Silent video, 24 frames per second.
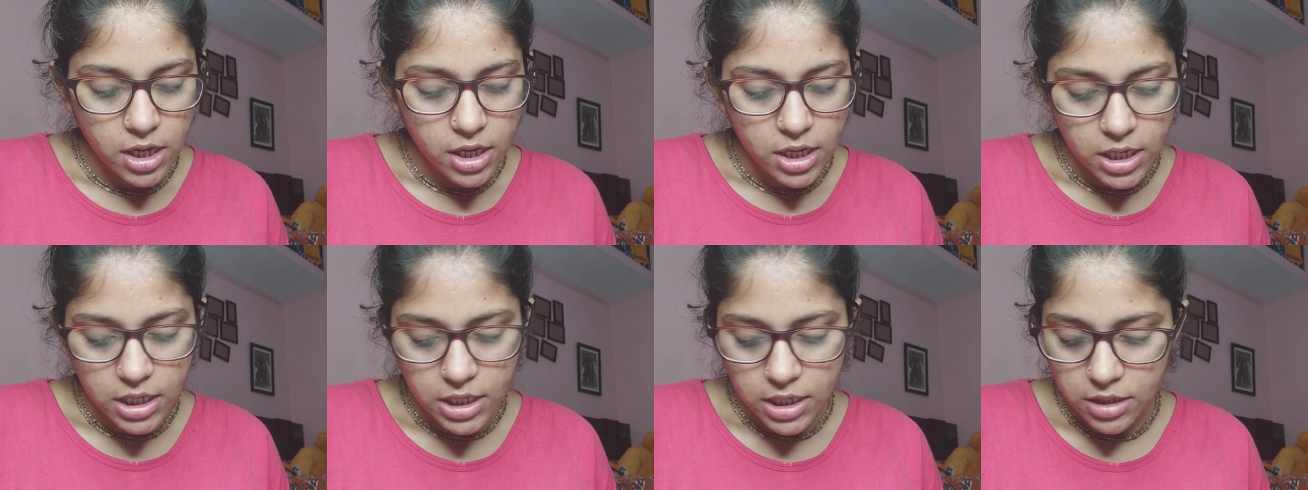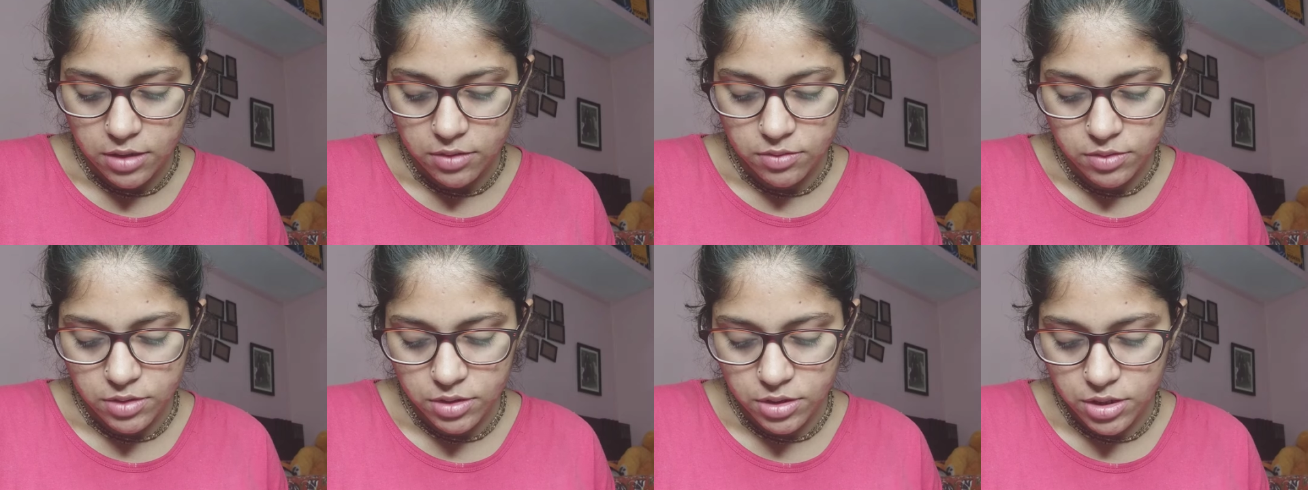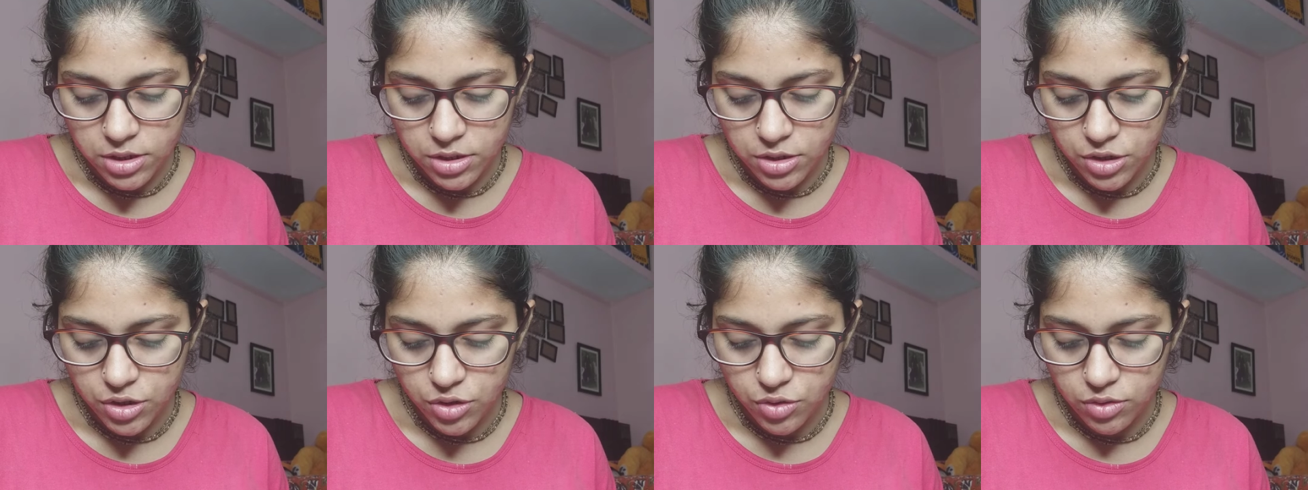
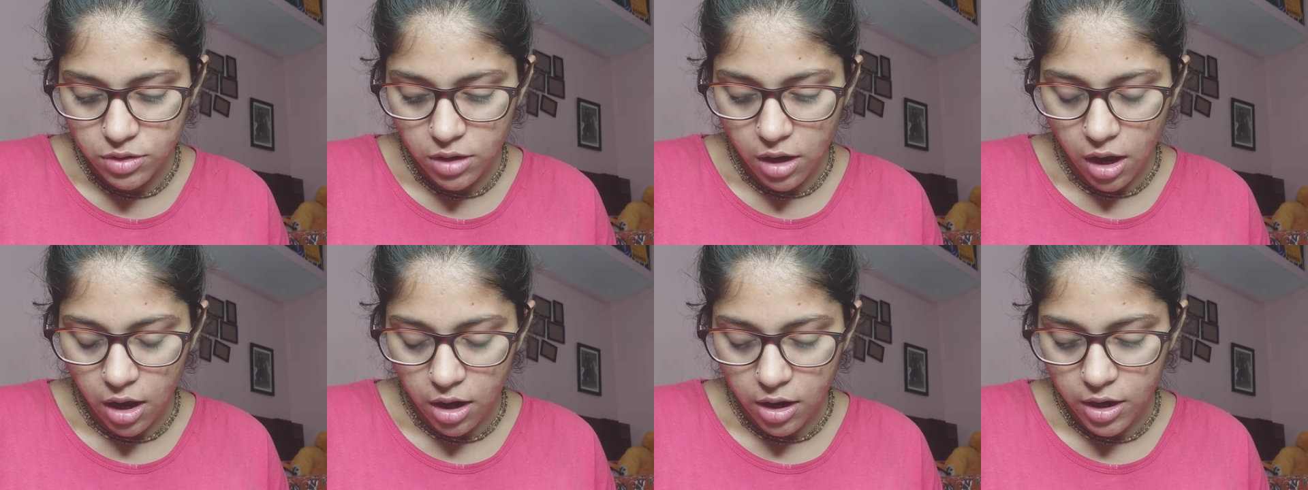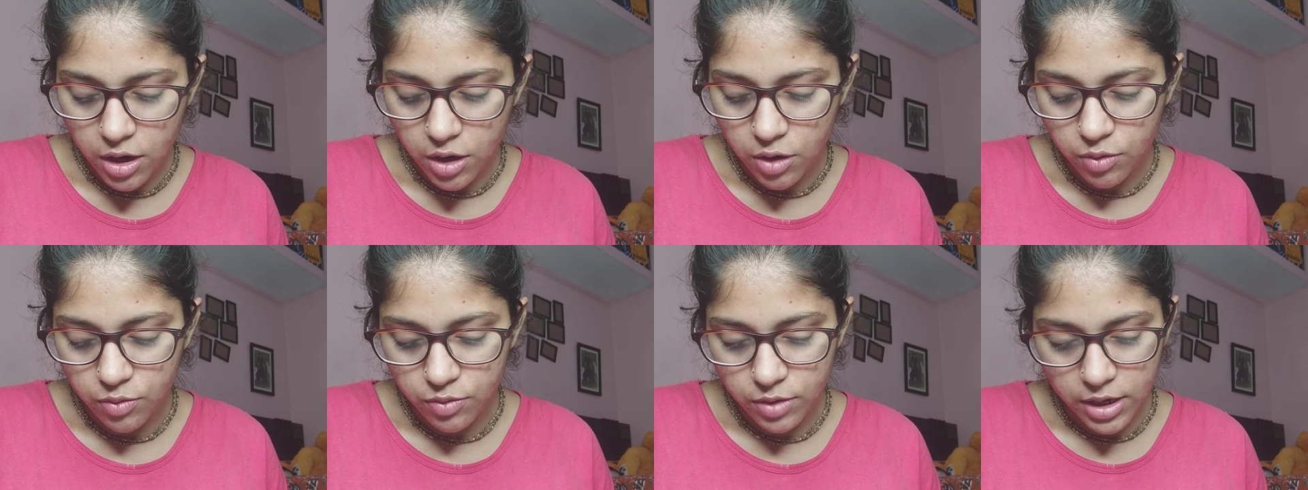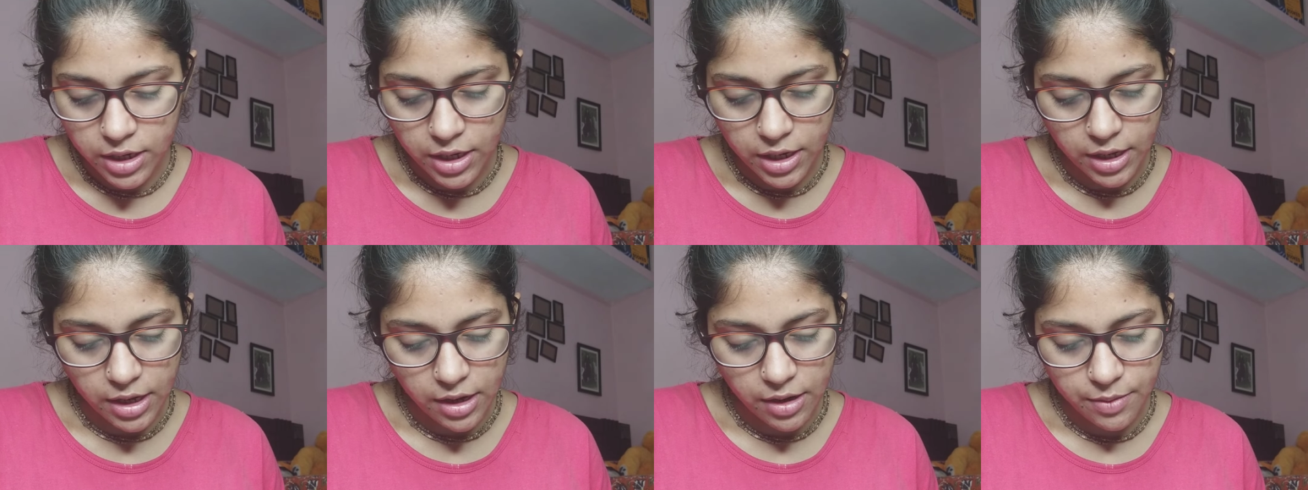Institute, Lucknow,
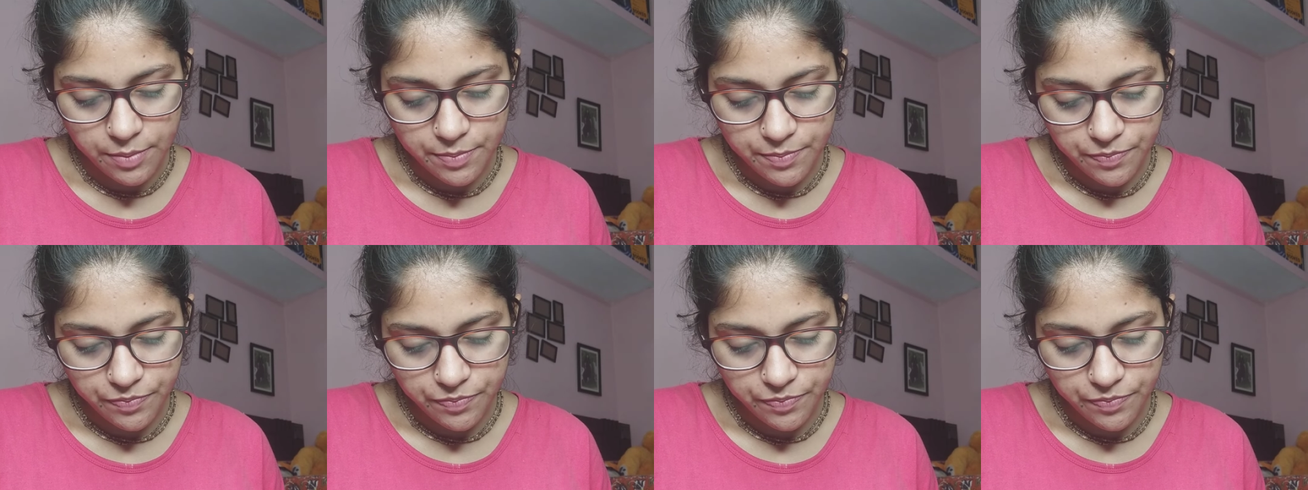India.